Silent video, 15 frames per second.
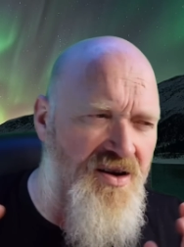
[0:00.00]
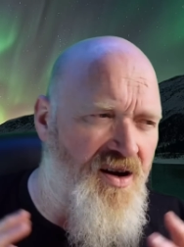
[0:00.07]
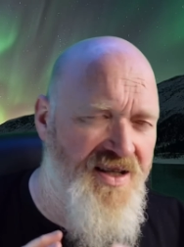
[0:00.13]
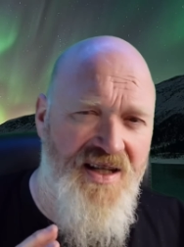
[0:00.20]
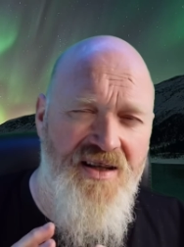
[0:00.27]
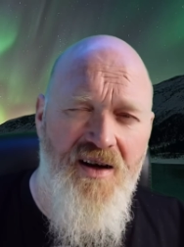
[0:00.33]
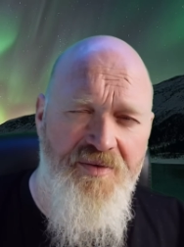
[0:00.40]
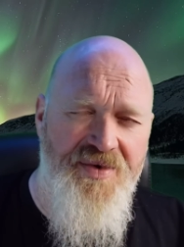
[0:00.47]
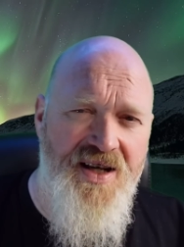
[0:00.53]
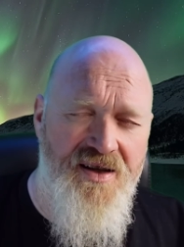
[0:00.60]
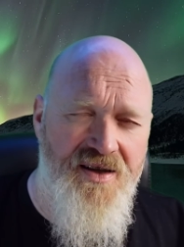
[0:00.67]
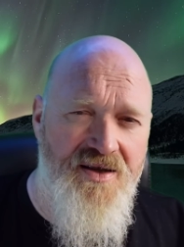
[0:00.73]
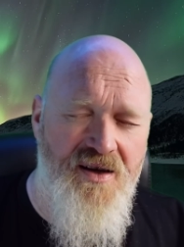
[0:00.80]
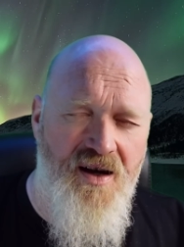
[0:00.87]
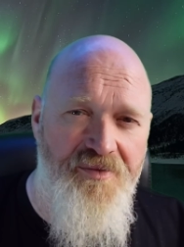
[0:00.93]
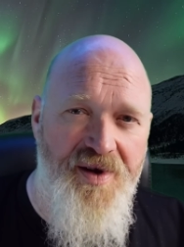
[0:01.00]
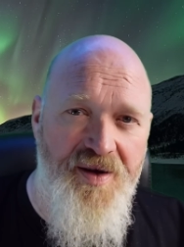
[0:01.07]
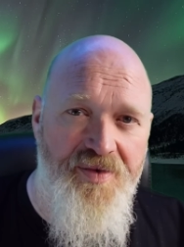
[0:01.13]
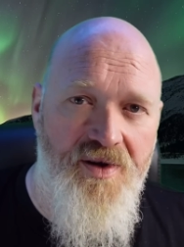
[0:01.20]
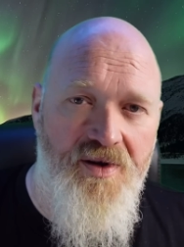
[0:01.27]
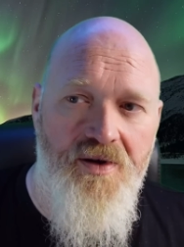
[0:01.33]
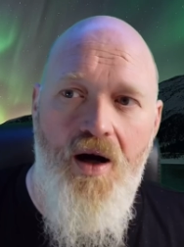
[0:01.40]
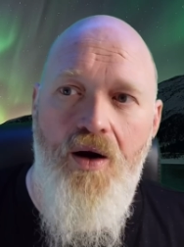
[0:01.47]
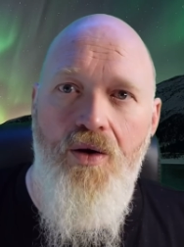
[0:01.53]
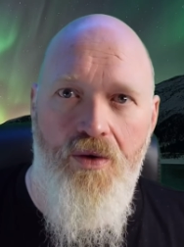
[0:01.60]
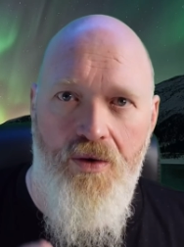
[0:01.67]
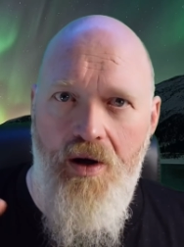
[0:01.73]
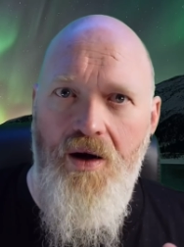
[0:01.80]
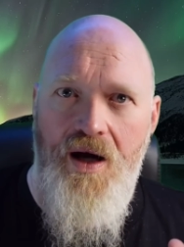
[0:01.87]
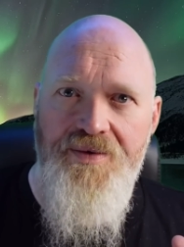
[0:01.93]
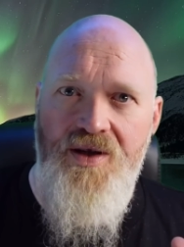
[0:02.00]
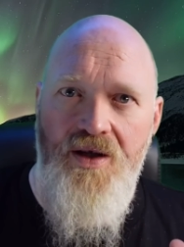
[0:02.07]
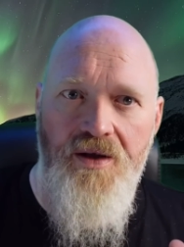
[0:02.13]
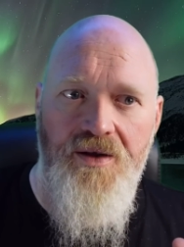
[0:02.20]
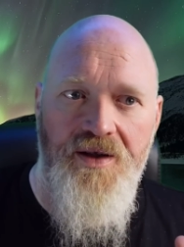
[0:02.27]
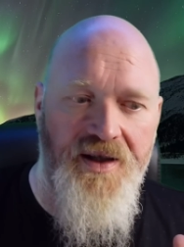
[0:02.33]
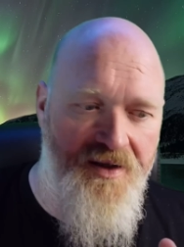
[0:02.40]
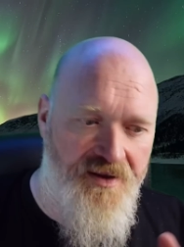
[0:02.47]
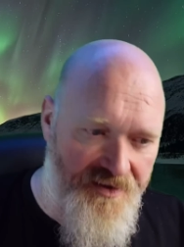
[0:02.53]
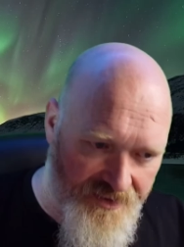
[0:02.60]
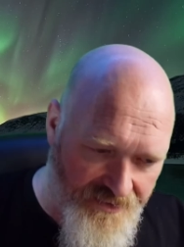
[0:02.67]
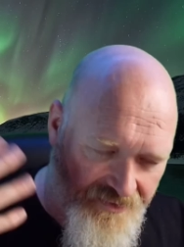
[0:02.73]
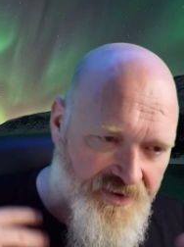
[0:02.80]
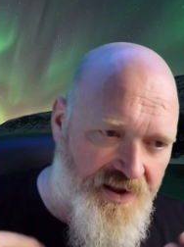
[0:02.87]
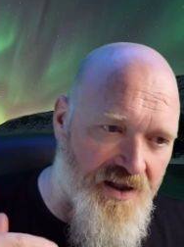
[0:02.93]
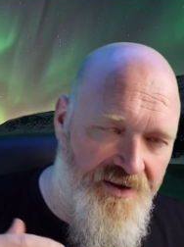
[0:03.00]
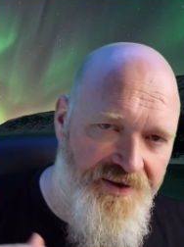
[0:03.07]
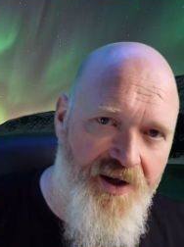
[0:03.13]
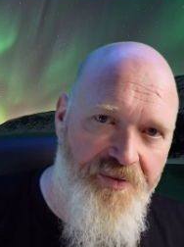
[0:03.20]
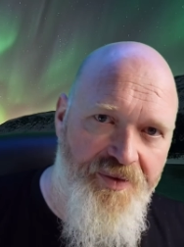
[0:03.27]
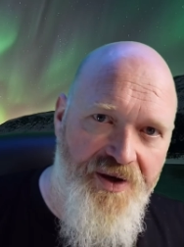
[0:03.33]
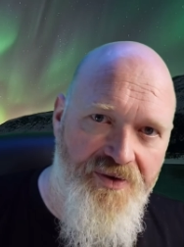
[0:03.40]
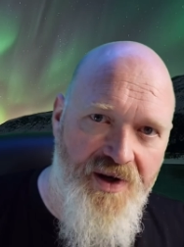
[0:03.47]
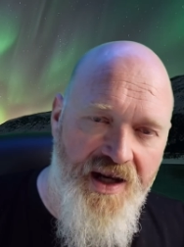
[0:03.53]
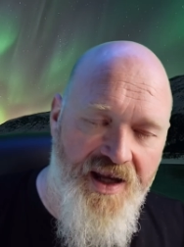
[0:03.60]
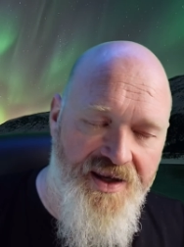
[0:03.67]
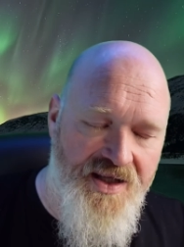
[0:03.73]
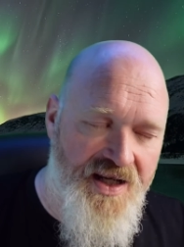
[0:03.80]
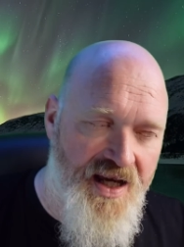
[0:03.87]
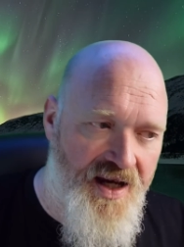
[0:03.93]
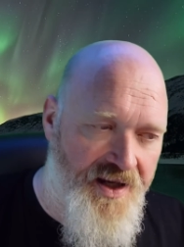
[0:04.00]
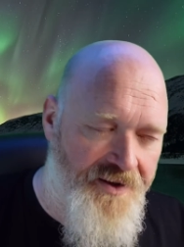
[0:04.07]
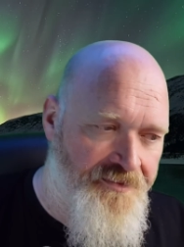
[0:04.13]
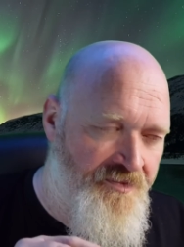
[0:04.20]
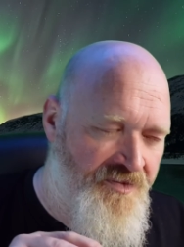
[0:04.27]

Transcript: 99% of the time, people are, oh, well, absolutely, and they'll, they'll be really understanding.